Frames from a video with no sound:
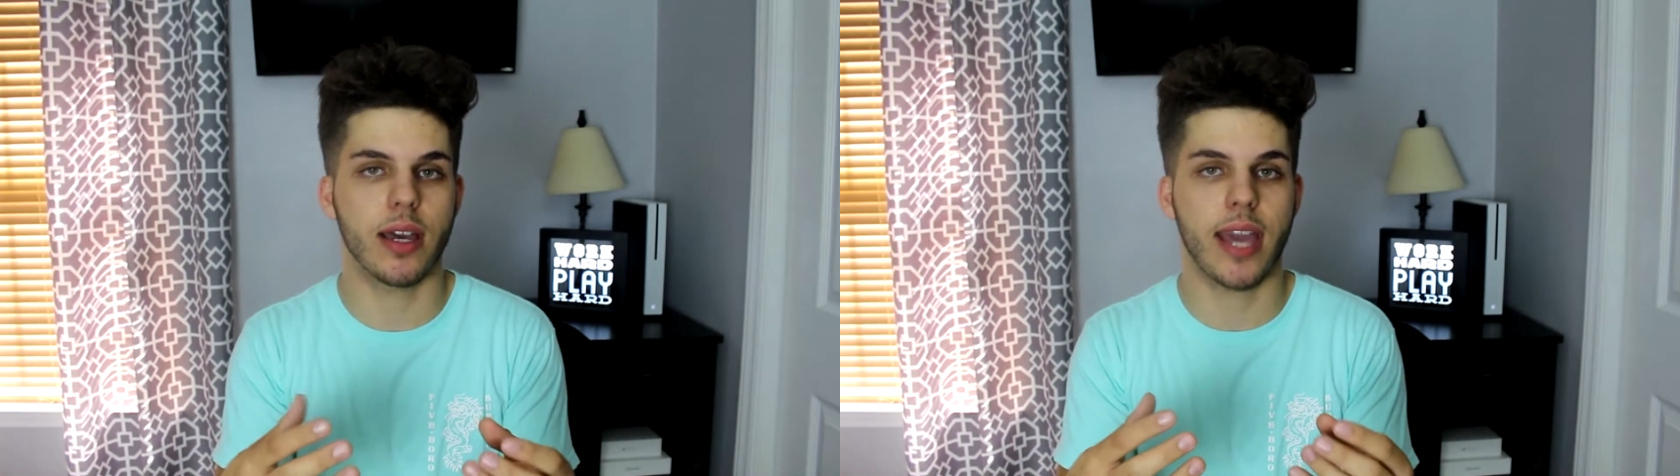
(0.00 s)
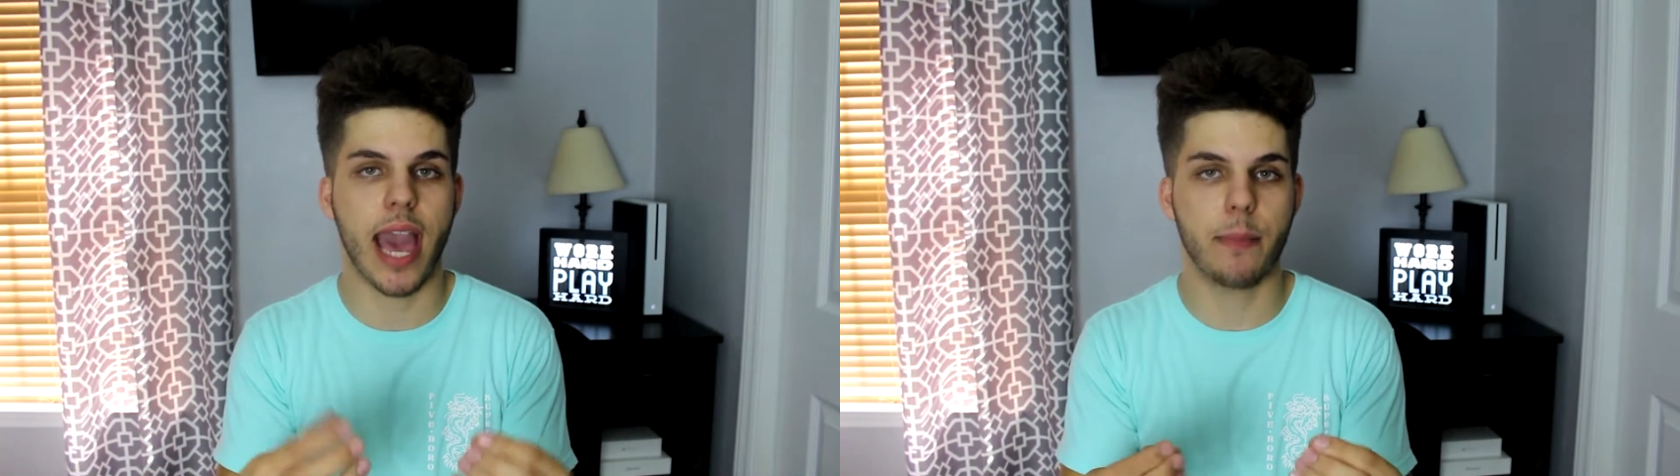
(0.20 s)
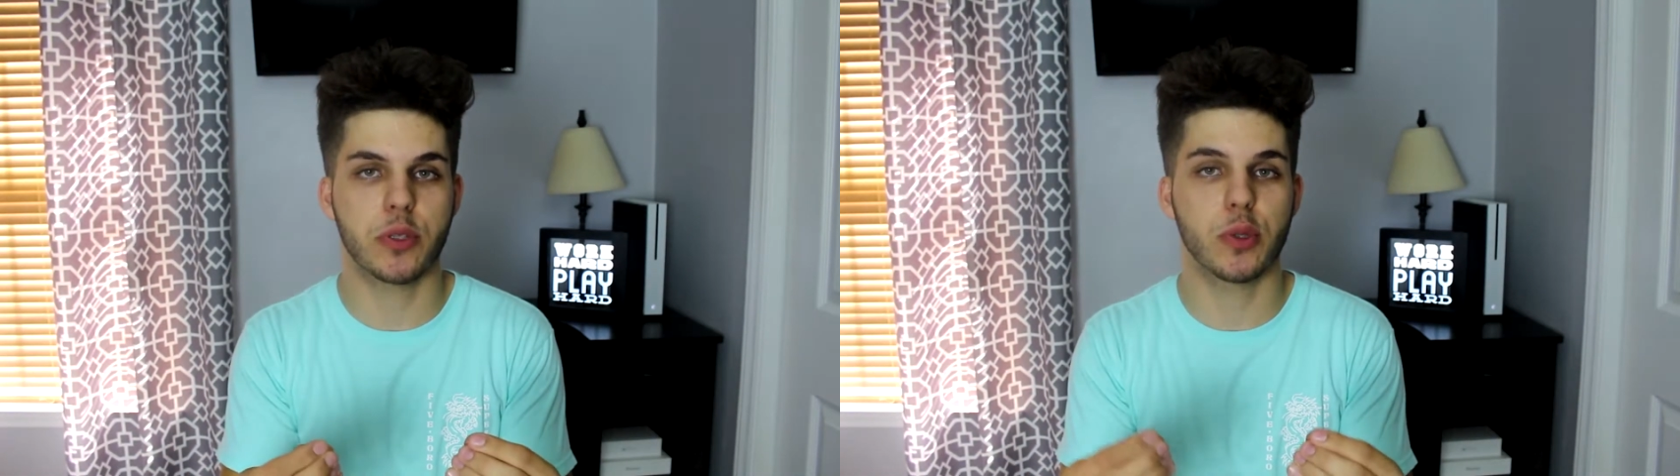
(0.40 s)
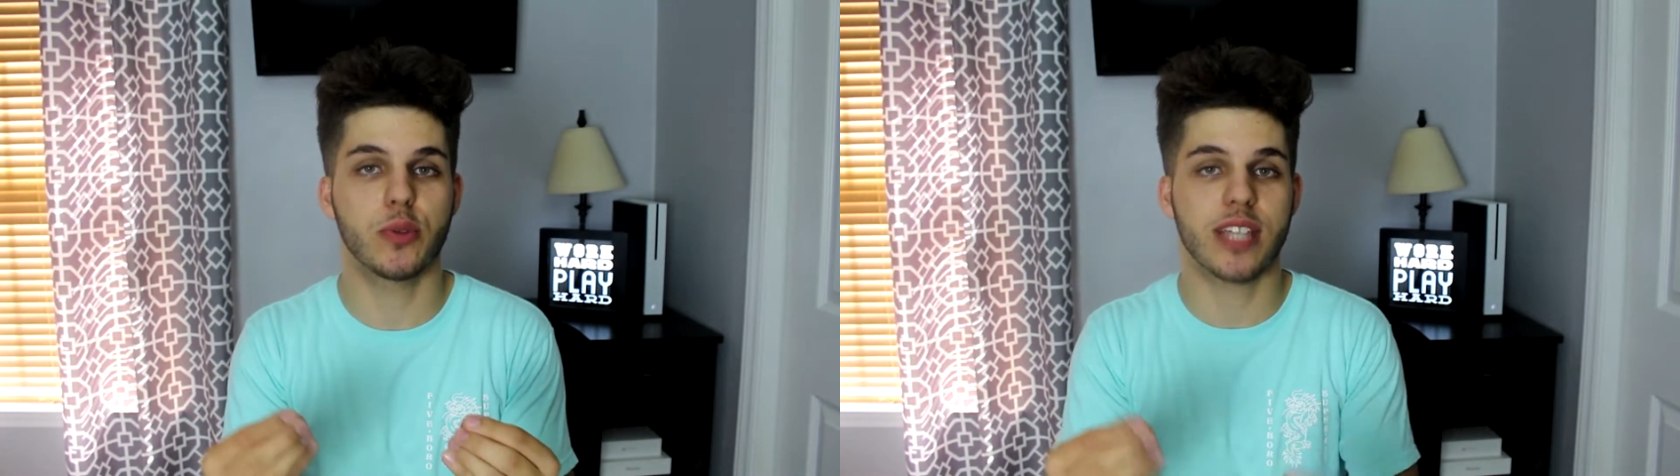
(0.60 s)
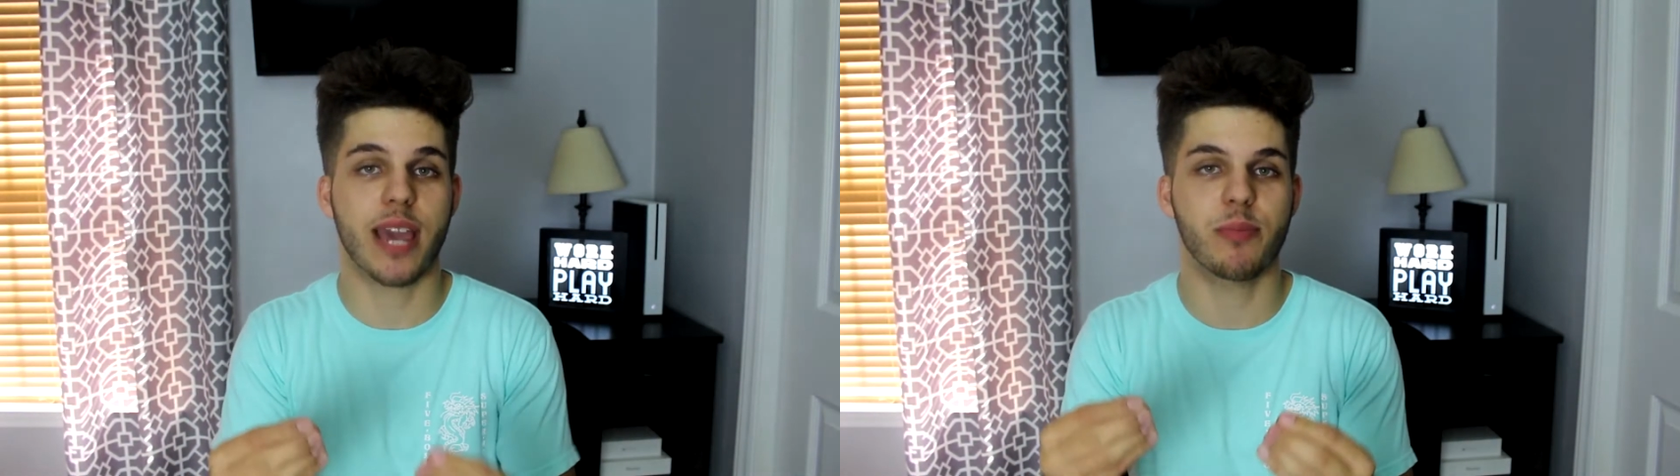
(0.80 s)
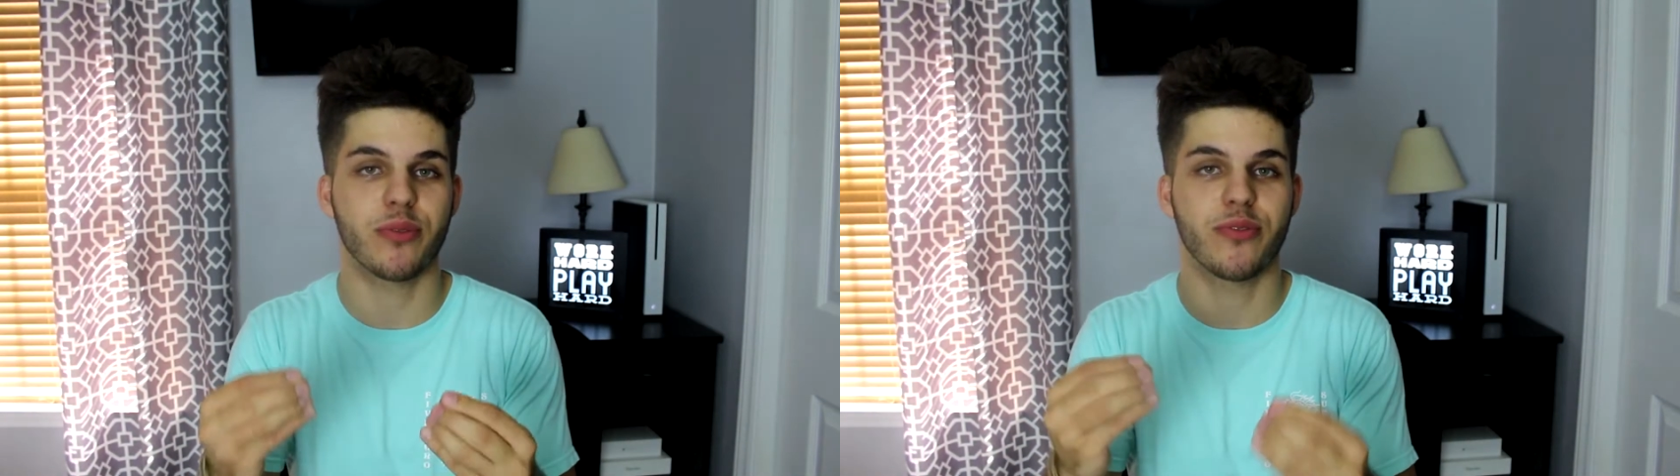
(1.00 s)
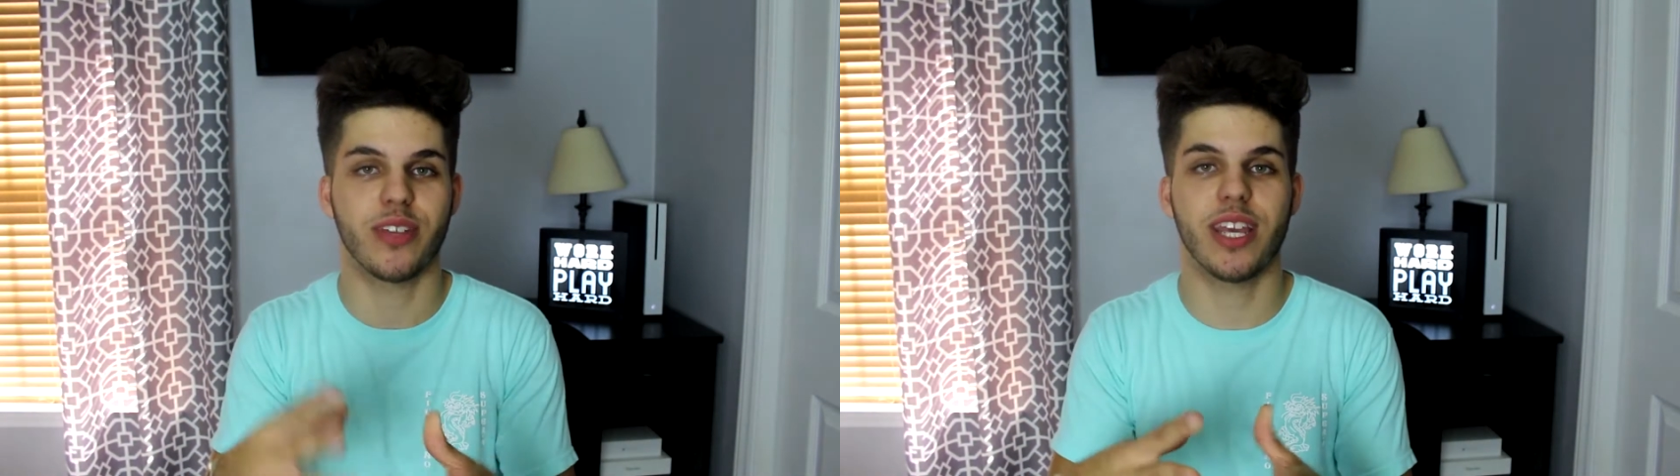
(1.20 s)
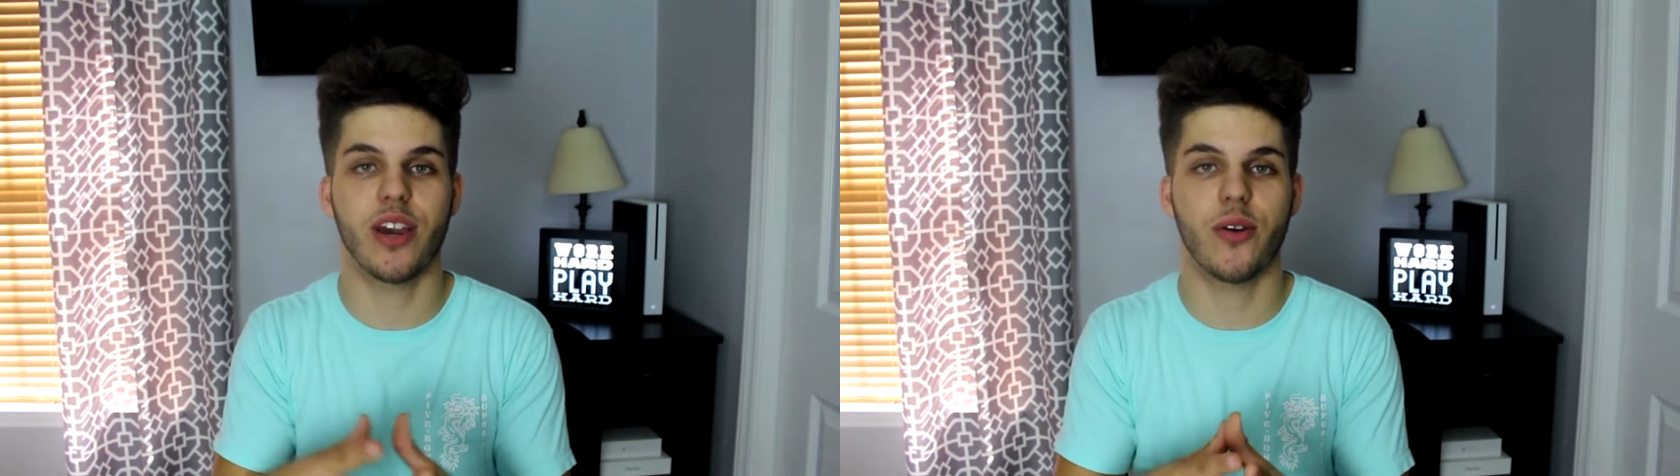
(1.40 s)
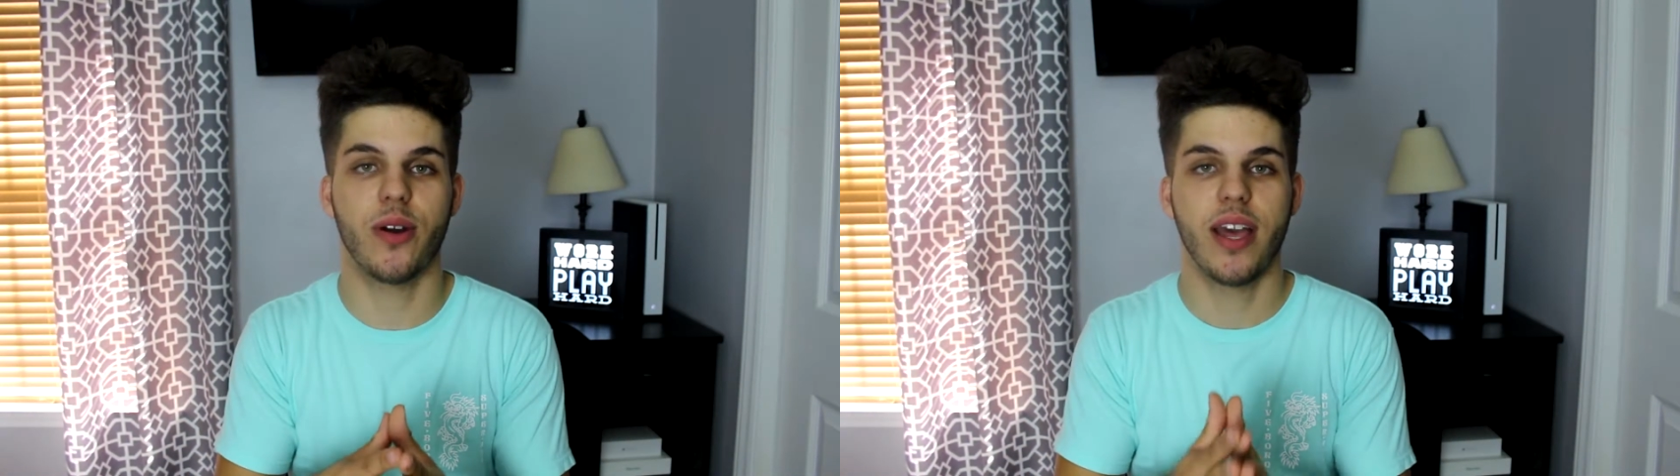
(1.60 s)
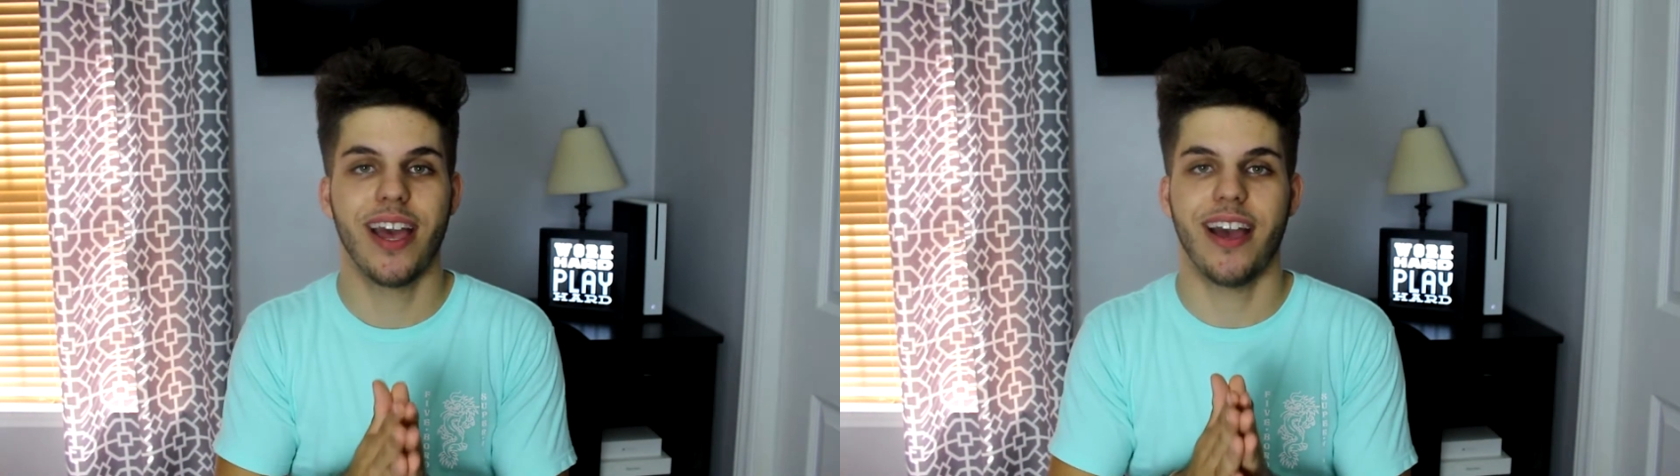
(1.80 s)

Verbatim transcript: capsule type video